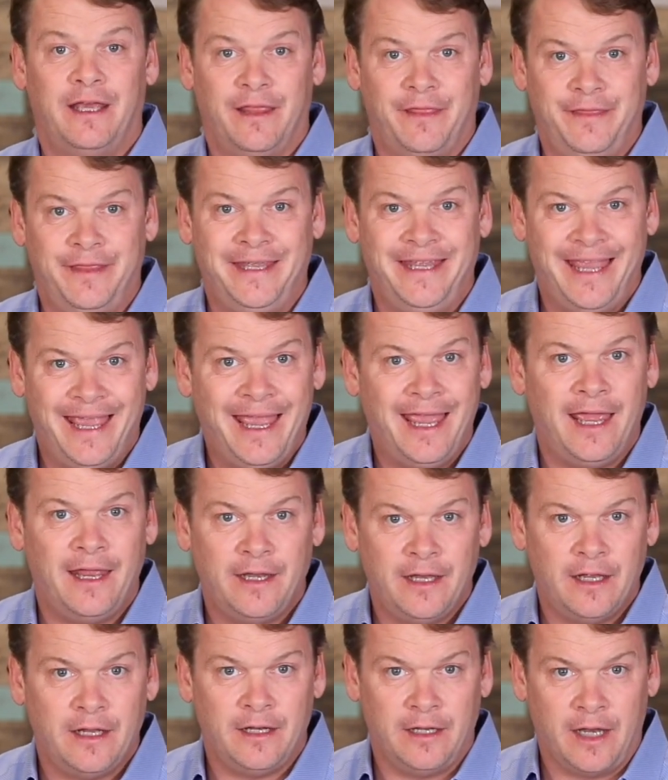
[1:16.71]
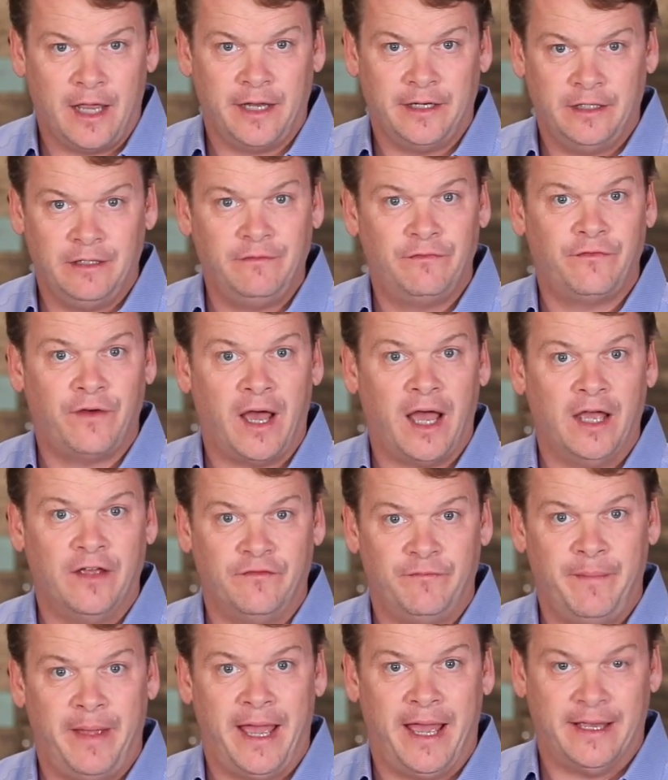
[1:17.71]
the
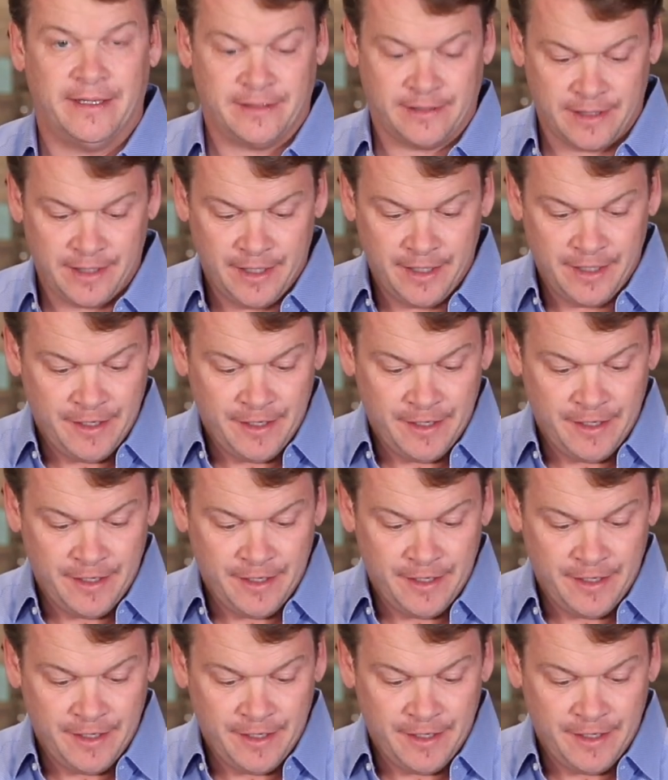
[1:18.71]
N95 mask.